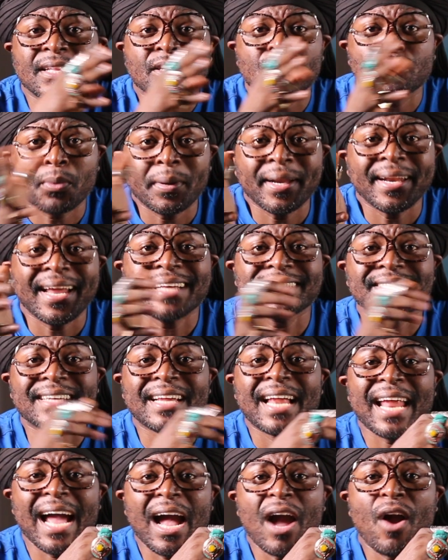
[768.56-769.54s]
$20
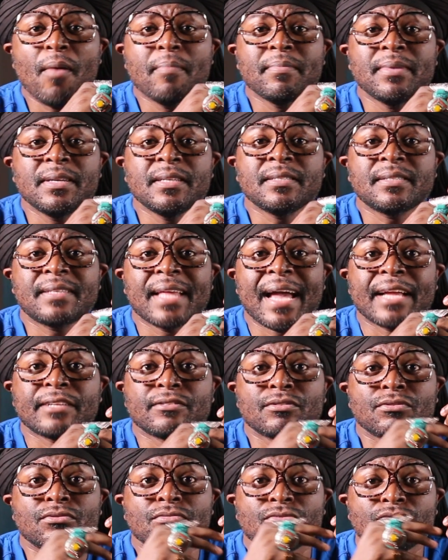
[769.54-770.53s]
an hour means
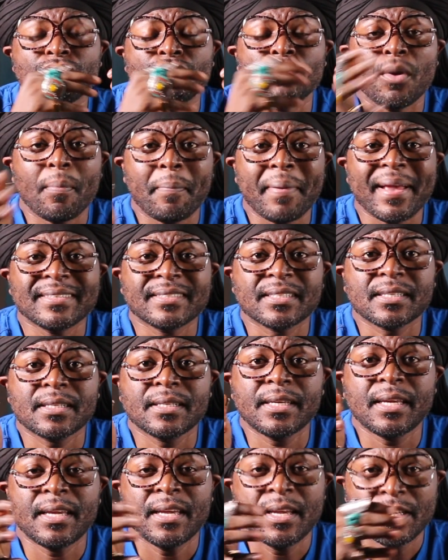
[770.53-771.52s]
that you're
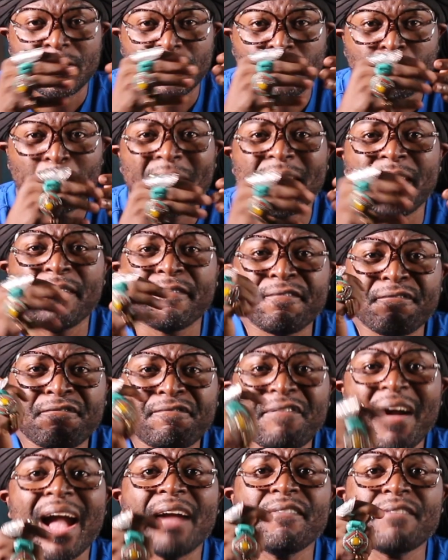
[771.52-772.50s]
basically spending
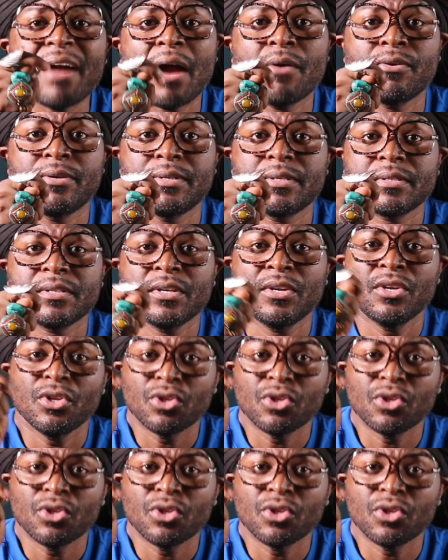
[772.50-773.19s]
5 hours